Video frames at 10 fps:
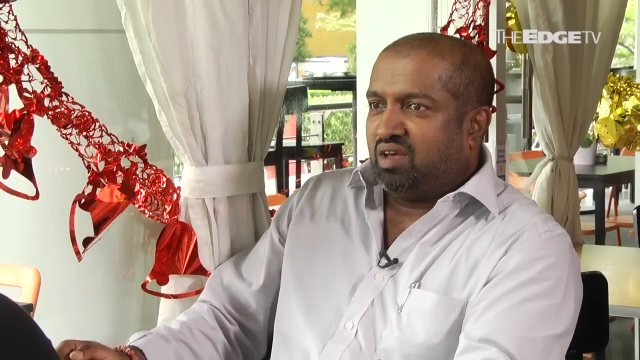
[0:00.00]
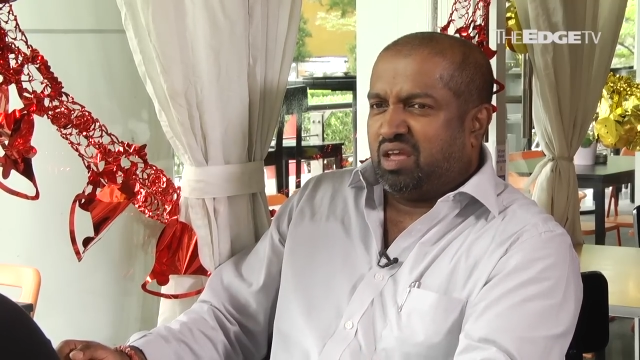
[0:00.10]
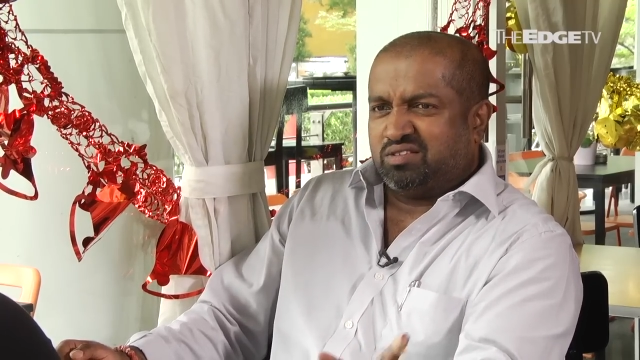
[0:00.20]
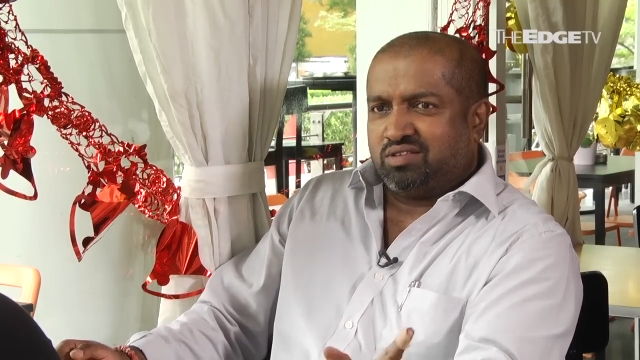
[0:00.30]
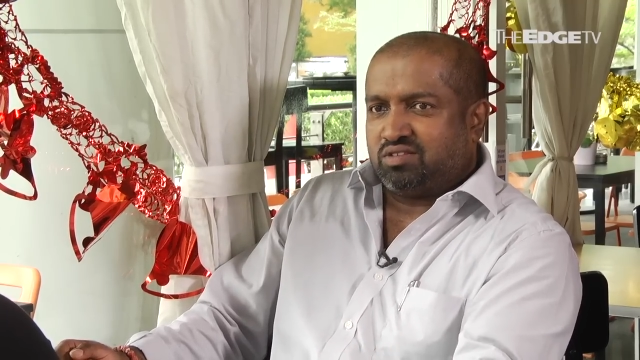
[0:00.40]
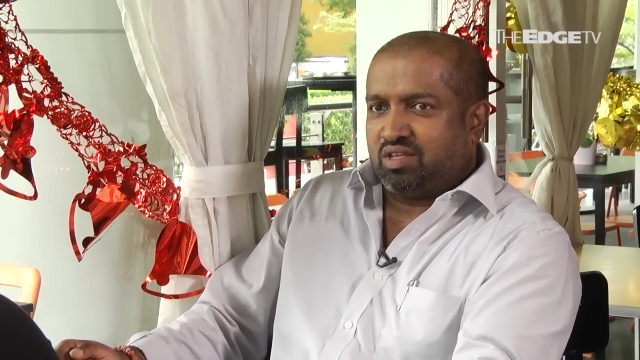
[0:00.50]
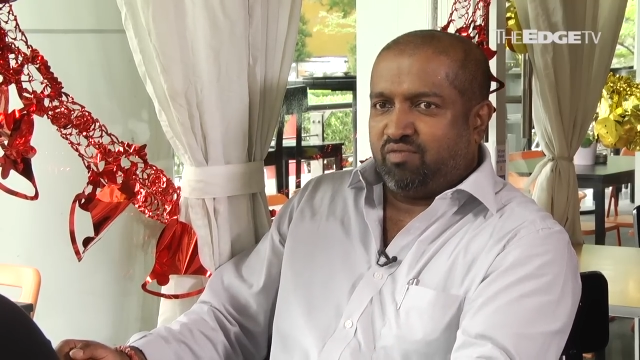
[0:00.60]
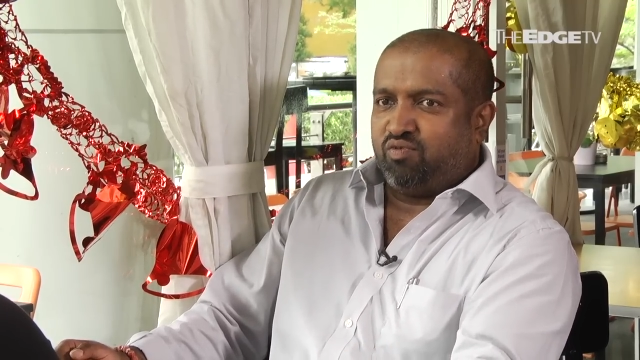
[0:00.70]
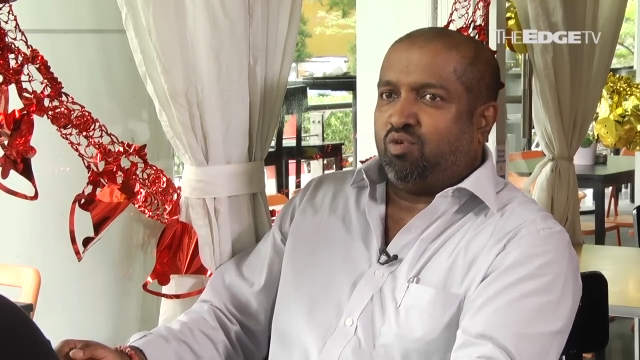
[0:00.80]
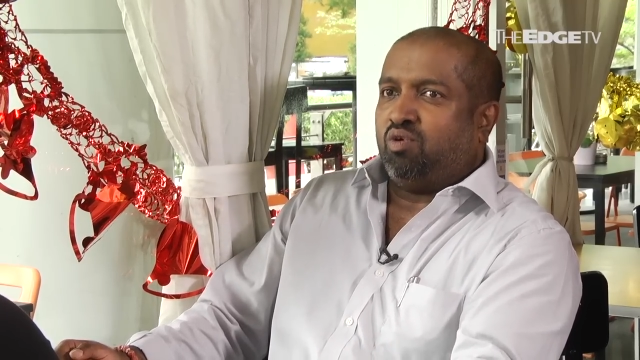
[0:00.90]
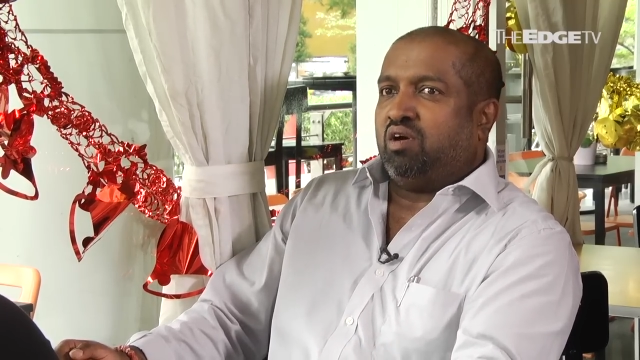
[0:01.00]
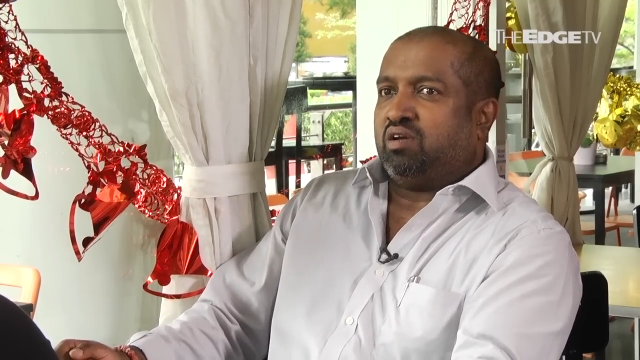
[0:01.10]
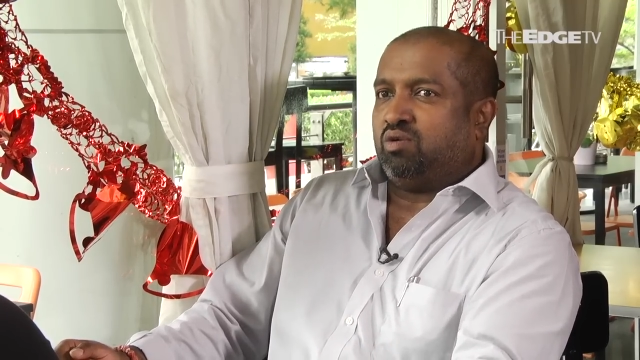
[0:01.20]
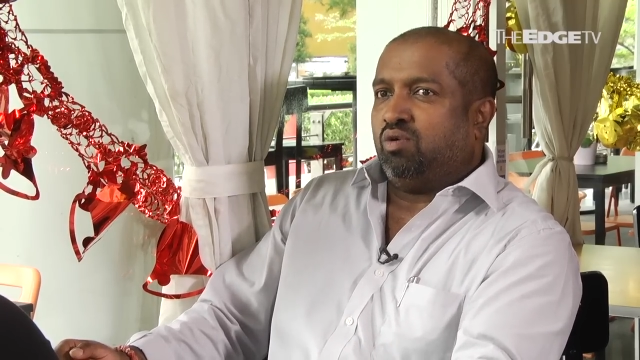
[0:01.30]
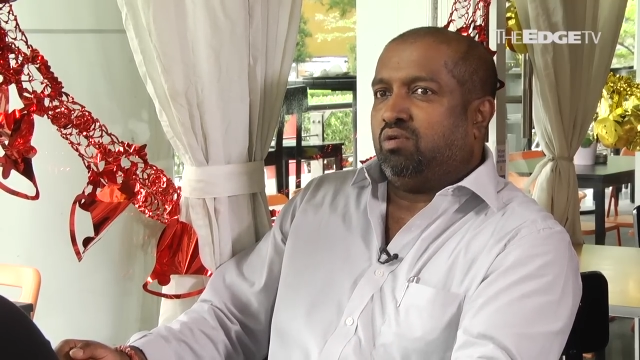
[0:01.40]
and he sits there for
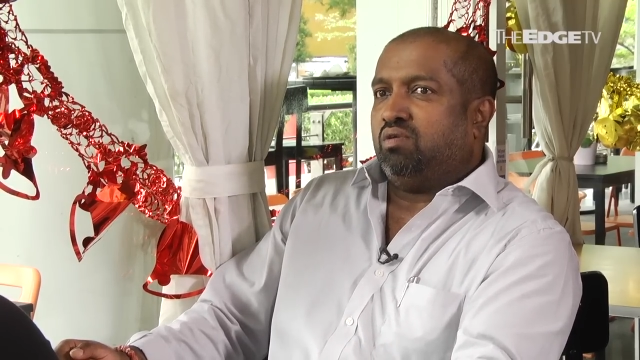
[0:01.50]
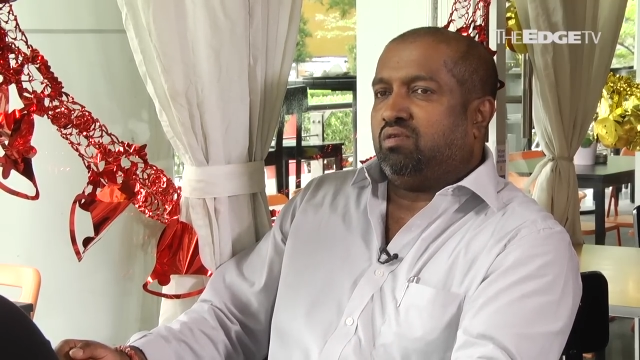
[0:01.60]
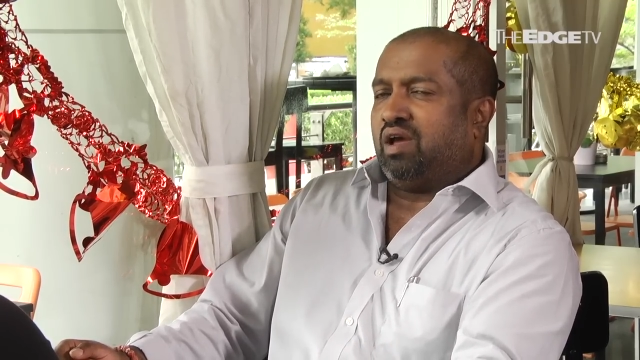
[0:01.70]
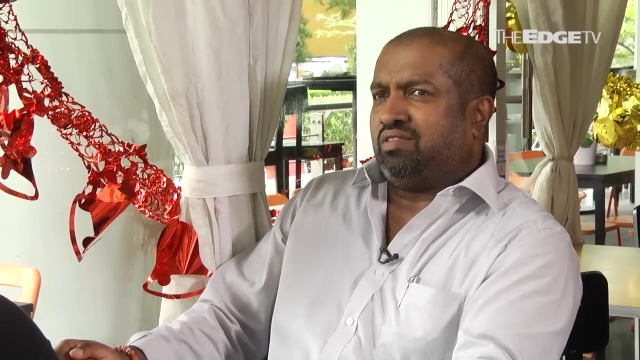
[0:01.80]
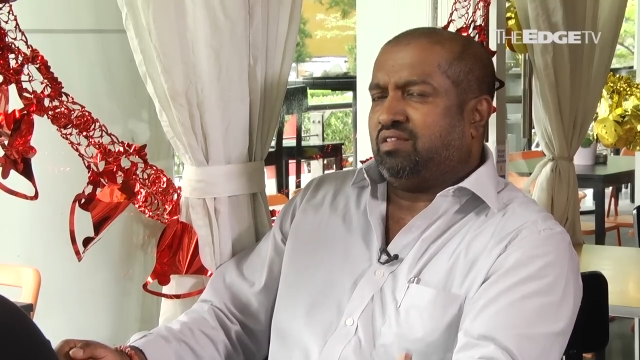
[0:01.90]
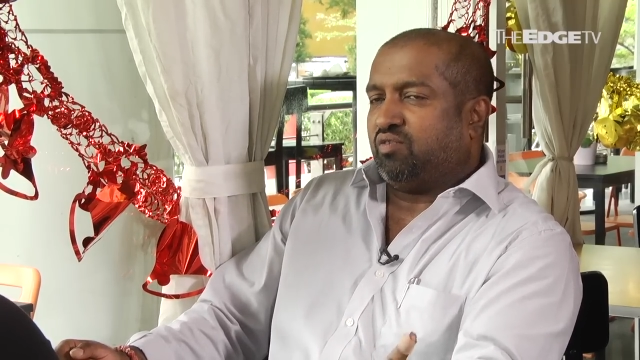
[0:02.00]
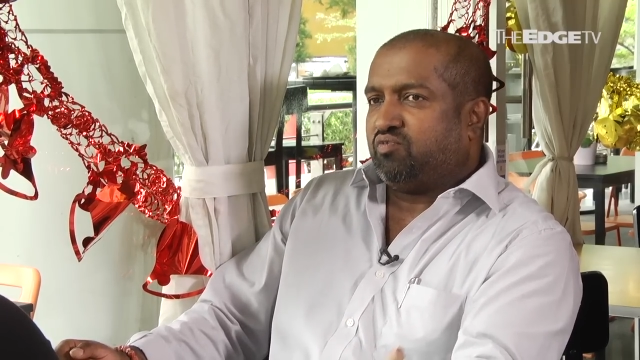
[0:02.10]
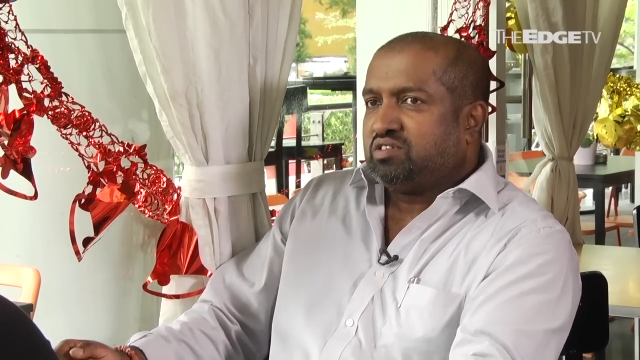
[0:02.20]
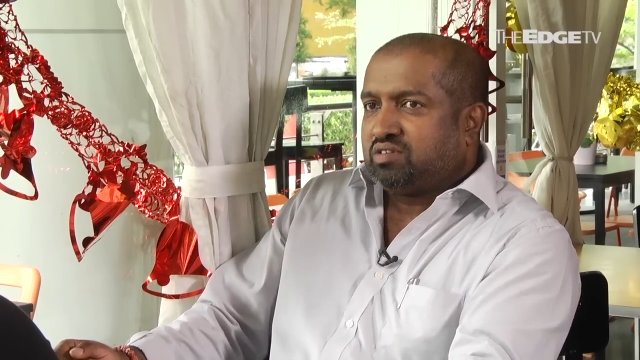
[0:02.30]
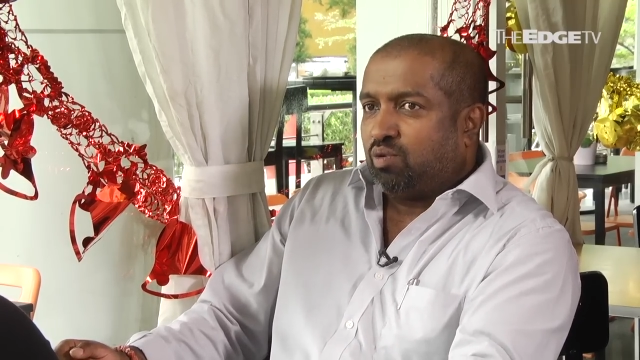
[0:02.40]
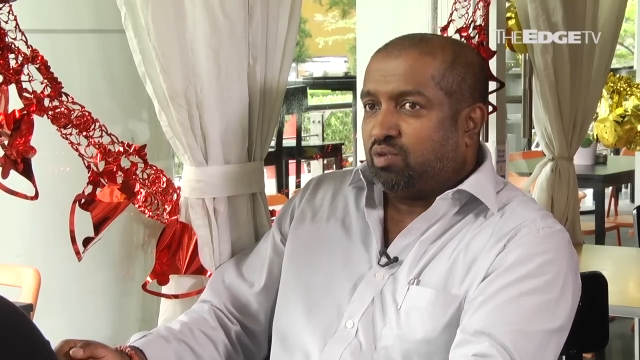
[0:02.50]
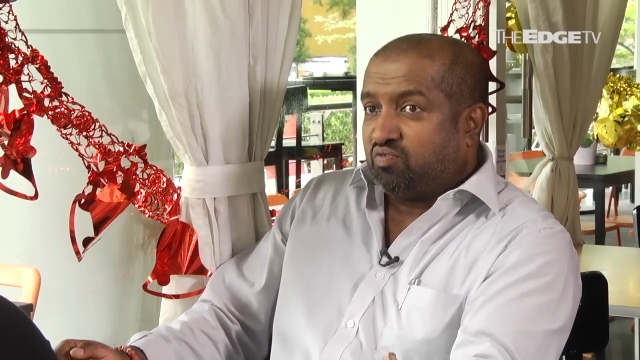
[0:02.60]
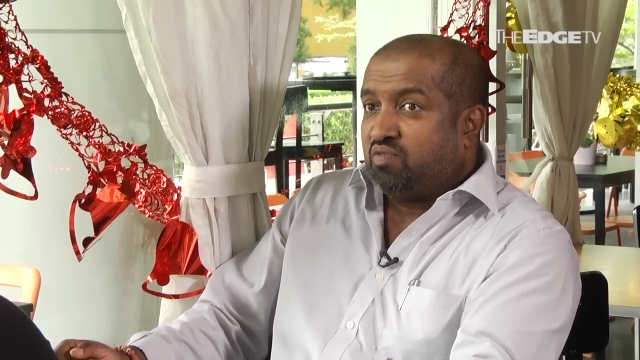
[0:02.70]
a good, I think the first round was